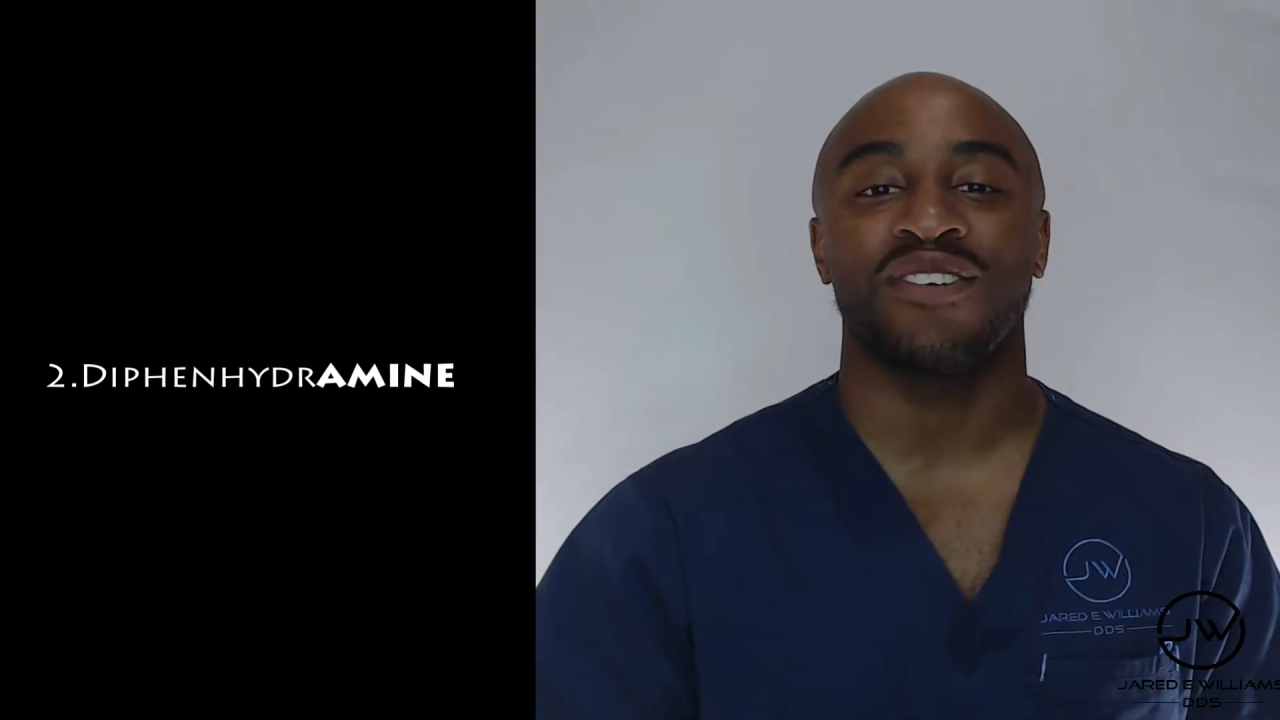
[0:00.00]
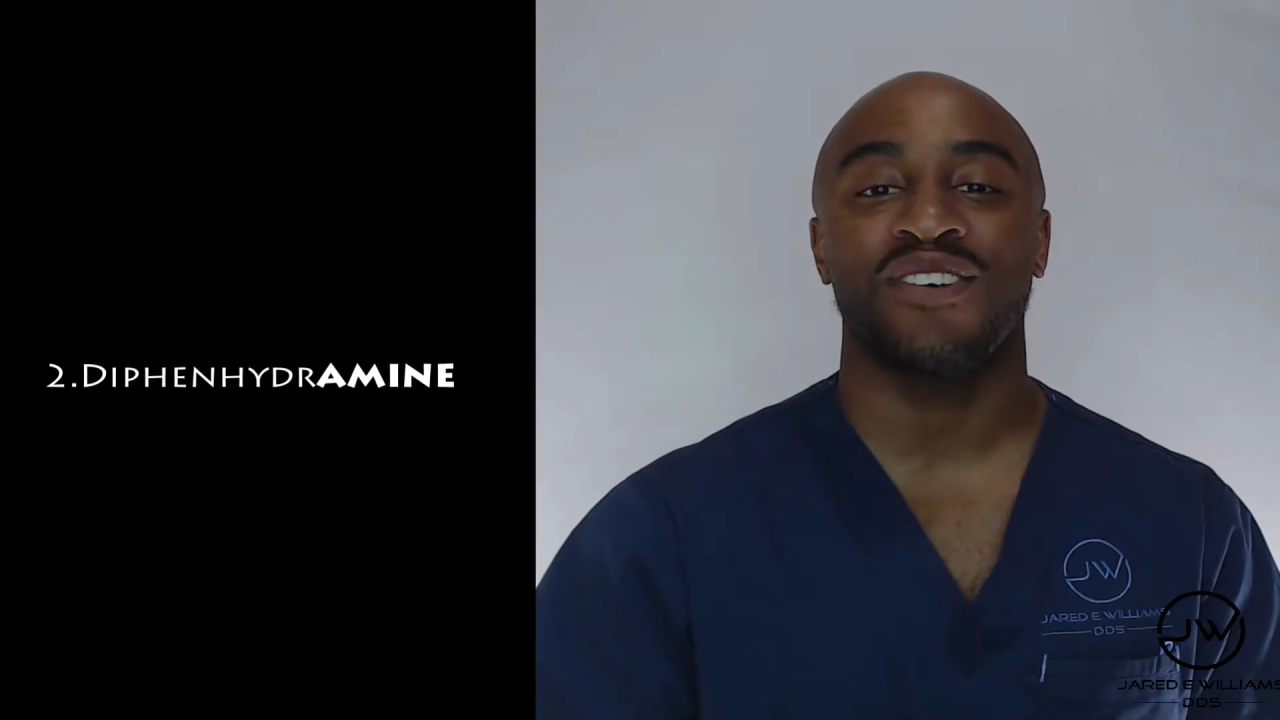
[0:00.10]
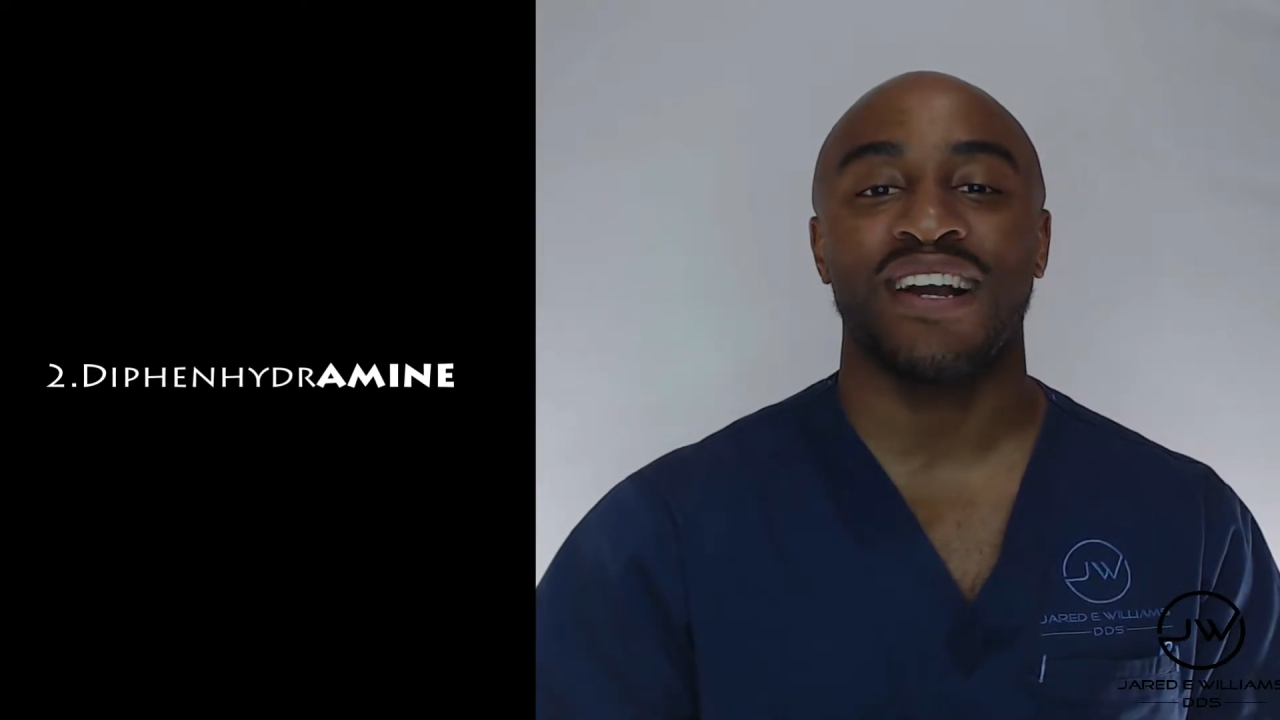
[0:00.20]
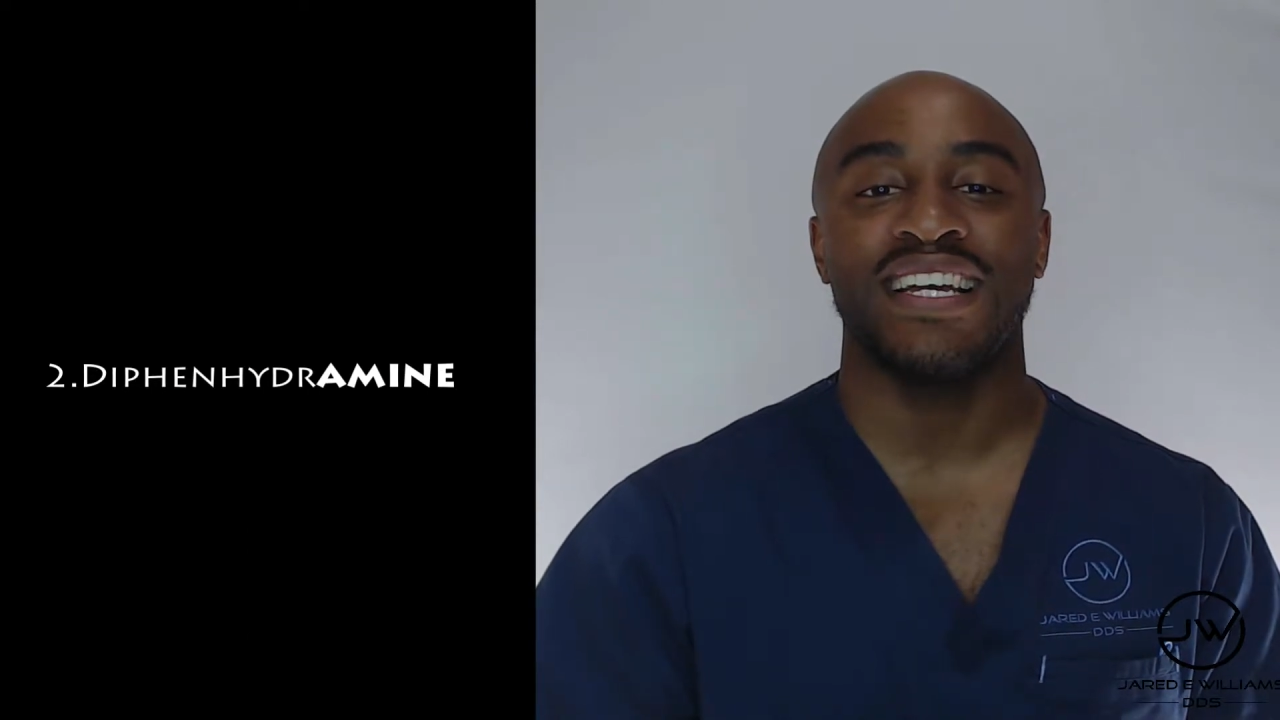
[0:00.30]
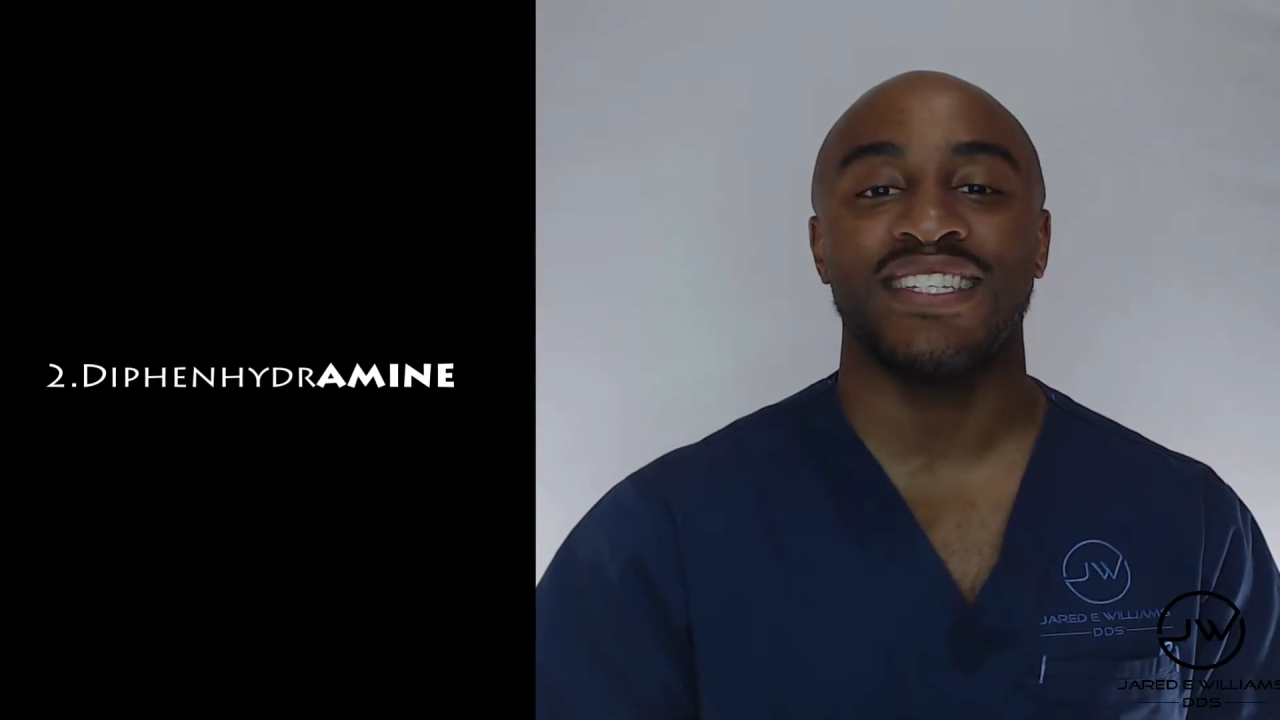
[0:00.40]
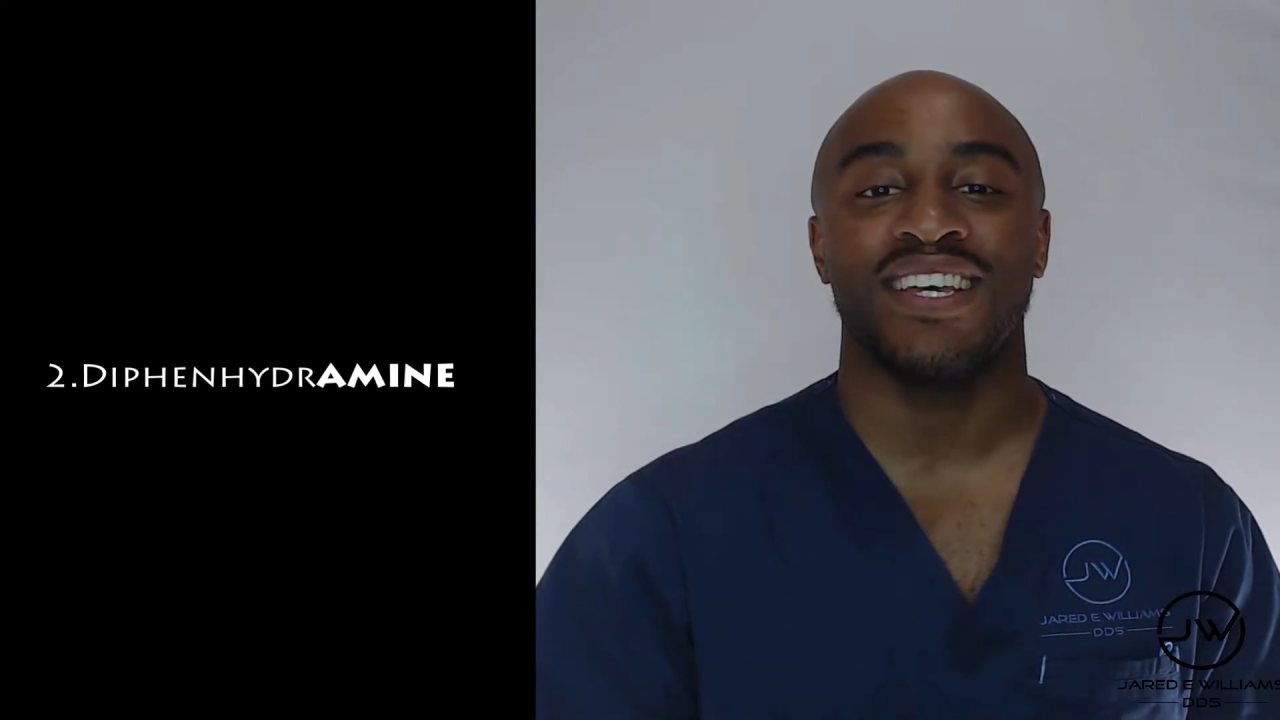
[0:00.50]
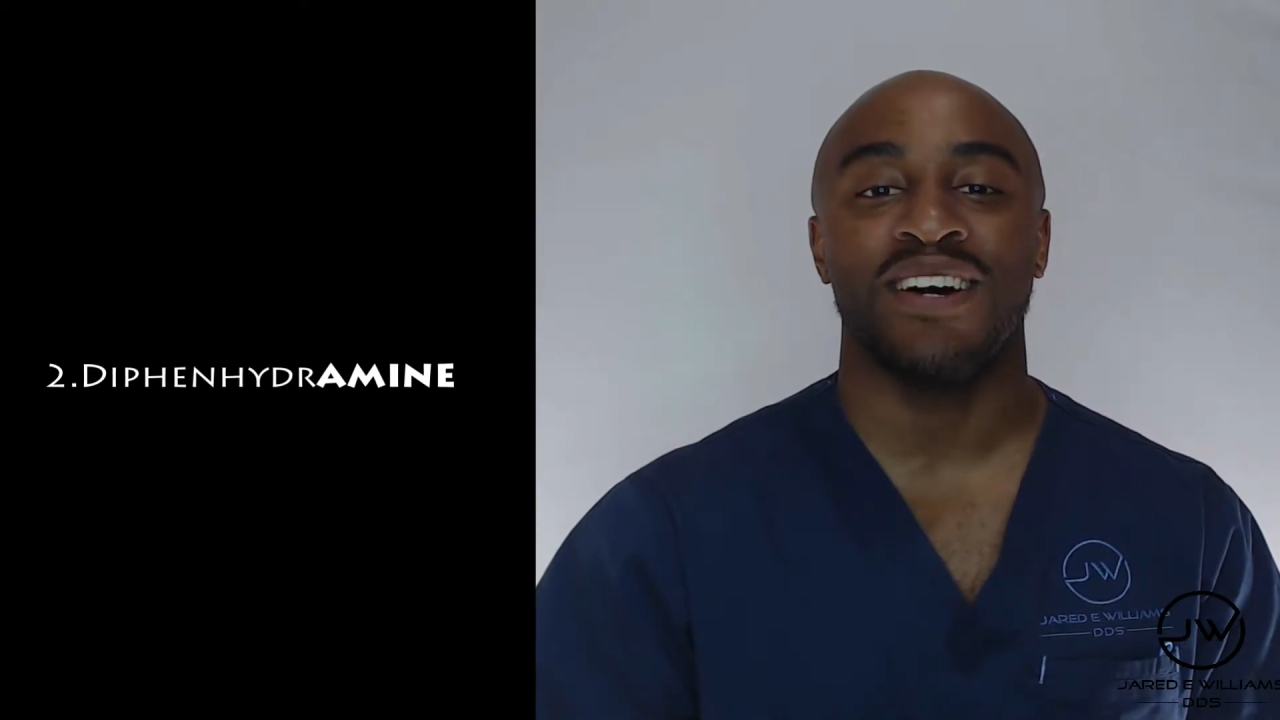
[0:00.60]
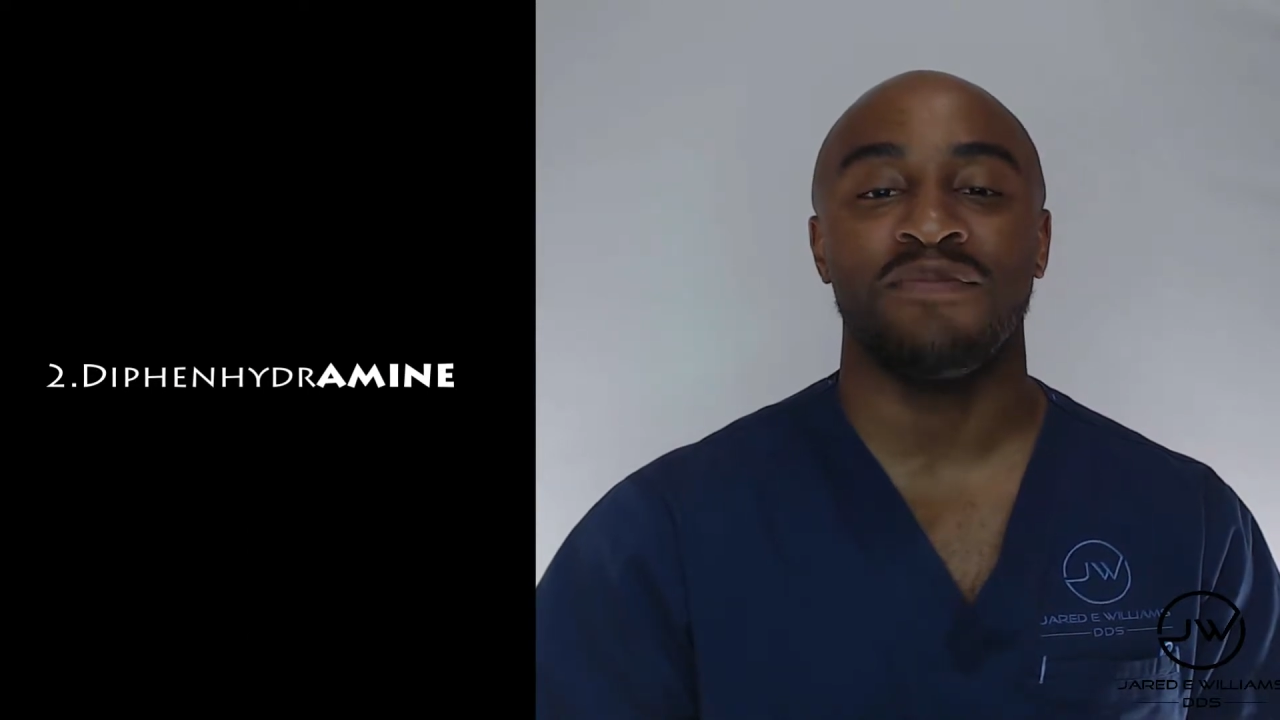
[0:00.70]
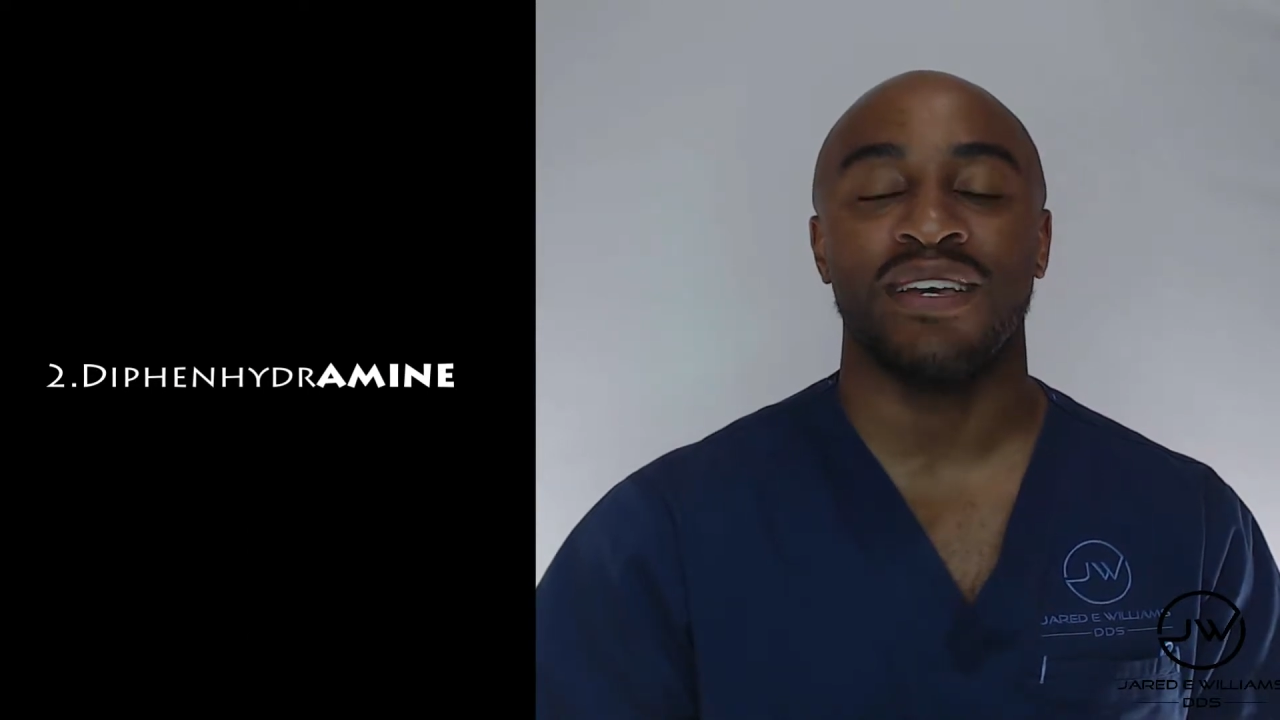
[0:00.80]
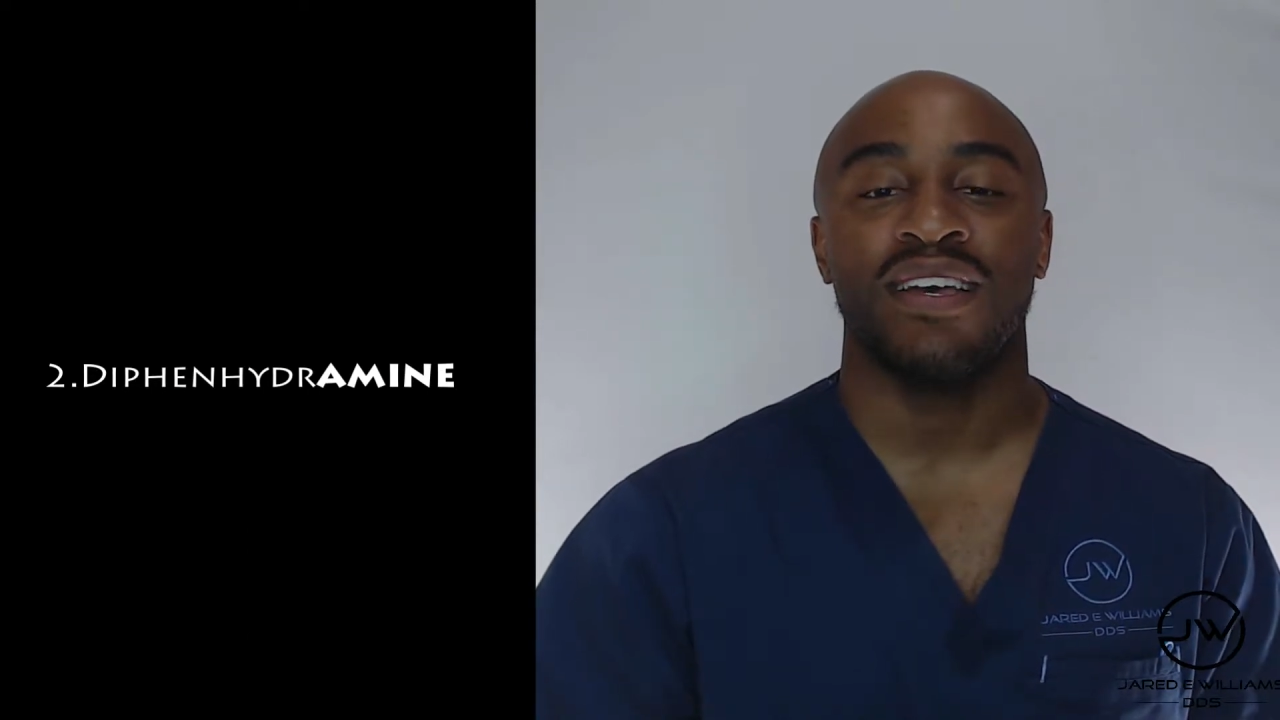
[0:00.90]
crazy
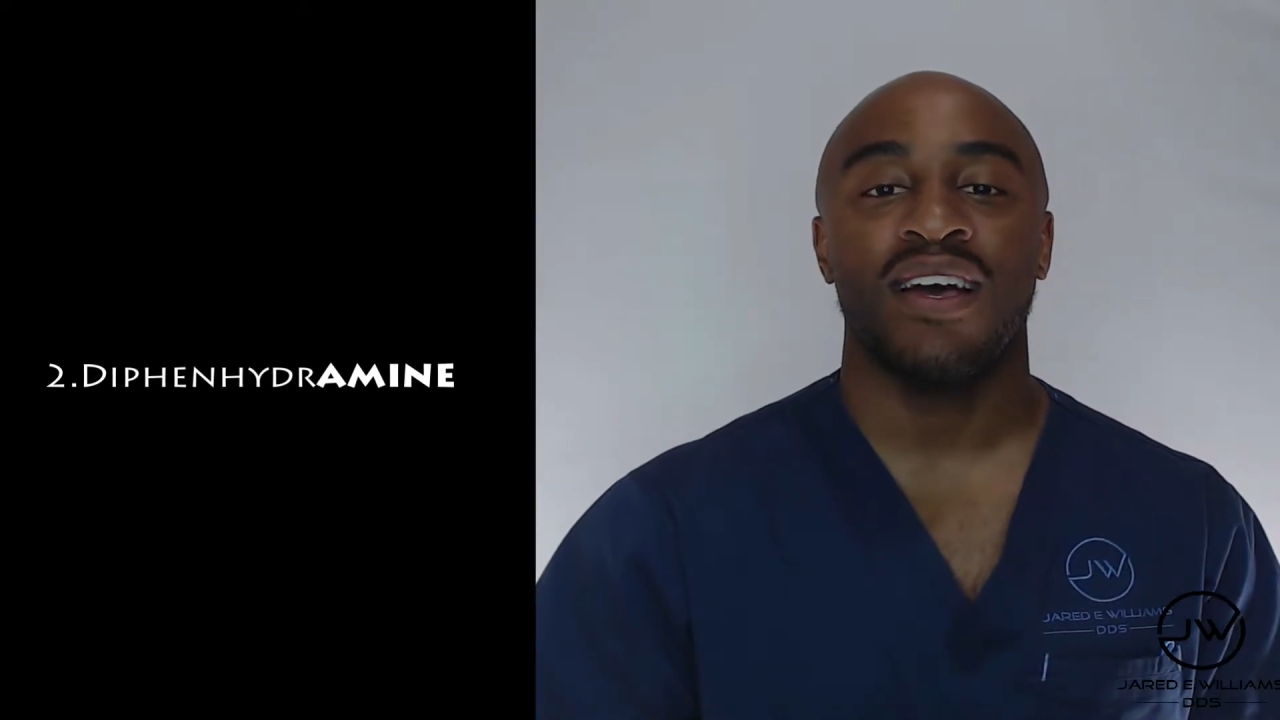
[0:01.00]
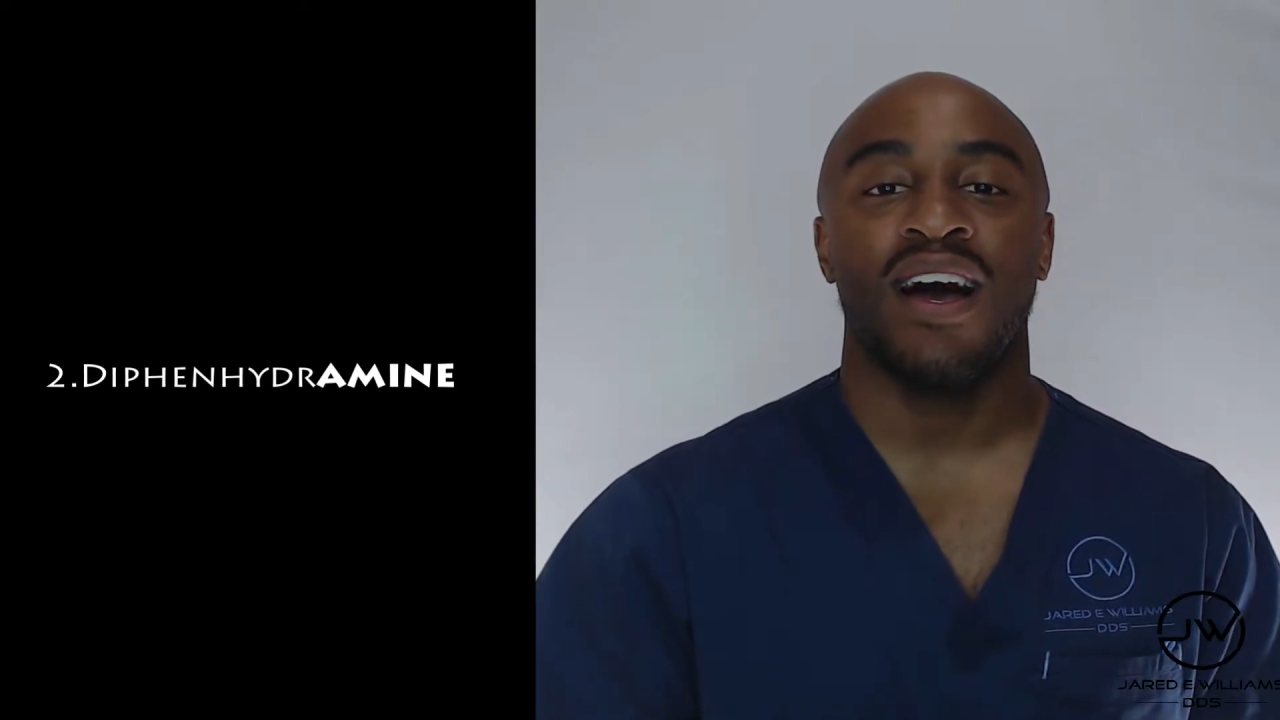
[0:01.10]
on me.